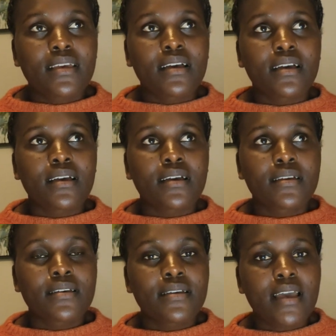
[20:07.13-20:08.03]

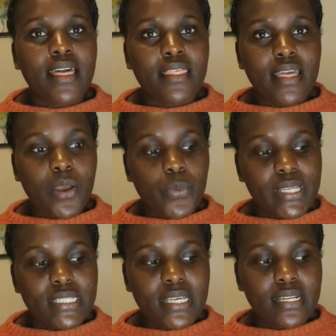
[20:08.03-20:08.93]
I
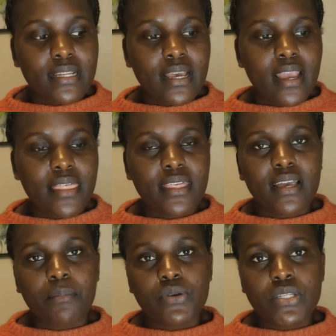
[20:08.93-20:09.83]
waited, I
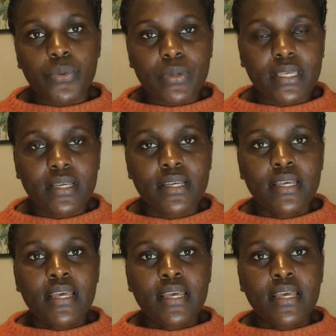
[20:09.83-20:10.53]
think, about a week.